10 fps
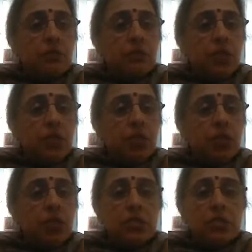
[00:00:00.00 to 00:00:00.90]
where the
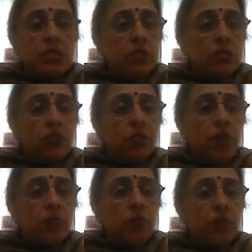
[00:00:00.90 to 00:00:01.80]
constants, so far
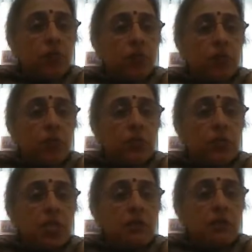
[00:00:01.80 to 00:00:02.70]
the problems
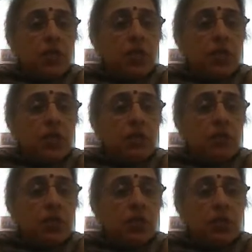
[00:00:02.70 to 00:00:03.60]
that we had done
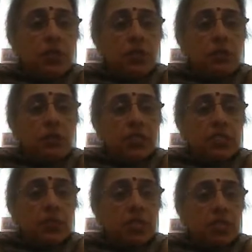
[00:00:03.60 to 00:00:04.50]
were either
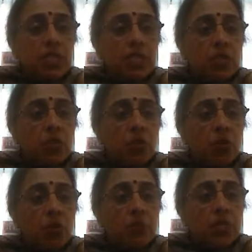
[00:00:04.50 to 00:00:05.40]
maximization
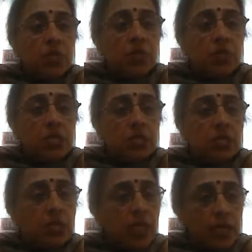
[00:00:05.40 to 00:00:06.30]
or
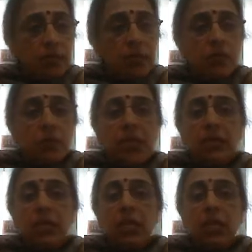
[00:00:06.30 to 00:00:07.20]
minimization types, but